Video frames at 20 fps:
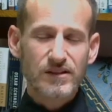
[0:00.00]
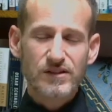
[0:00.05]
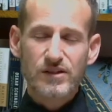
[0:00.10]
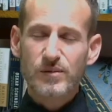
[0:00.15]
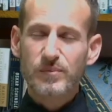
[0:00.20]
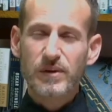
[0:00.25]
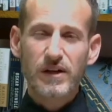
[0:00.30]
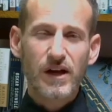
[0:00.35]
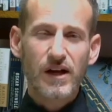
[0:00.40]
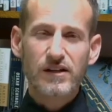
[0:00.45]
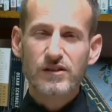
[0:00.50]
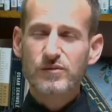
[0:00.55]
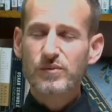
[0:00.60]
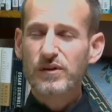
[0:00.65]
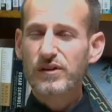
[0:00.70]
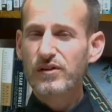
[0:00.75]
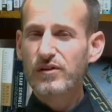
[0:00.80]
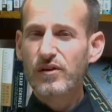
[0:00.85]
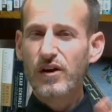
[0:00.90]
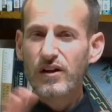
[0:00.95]
to be honest
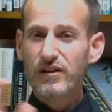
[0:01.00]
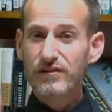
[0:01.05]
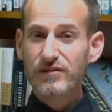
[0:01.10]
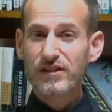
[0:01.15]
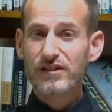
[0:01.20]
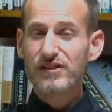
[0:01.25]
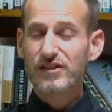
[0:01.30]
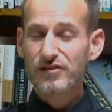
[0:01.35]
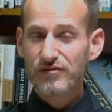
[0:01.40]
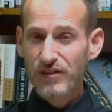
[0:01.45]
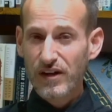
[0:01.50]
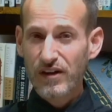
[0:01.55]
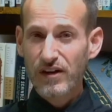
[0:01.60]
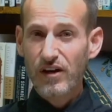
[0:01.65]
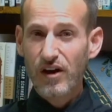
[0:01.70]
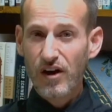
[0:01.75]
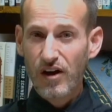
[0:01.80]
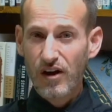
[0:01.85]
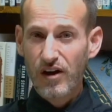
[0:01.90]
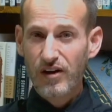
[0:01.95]
with you, all of this is very
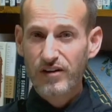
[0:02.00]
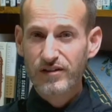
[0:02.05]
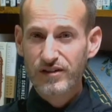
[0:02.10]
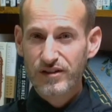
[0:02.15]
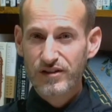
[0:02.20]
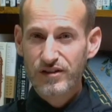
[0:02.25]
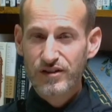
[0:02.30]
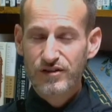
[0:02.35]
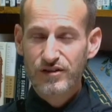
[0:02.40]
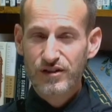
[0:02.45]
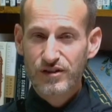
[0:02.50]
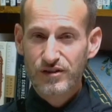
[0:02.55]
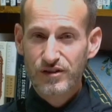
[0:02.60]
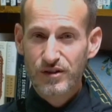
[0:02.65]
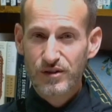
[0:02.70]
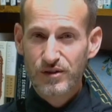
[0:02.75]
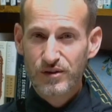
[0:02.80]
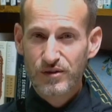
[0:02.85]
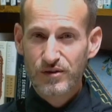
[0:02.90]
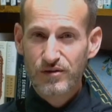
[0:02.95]
hard to
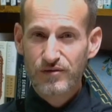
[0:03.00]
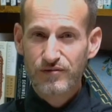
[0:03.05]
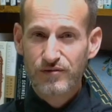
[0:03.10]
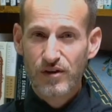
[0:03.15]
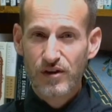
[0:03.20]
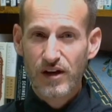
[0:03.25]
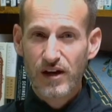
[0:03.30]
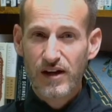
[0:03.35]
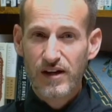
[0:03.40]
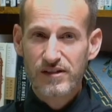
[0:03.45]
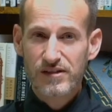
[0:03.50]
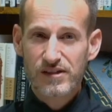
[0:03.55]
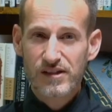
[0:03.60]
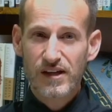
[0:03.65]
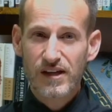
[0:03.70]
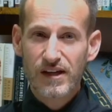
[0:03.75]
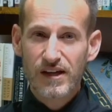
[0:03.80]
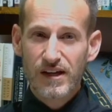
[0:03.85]
do for us.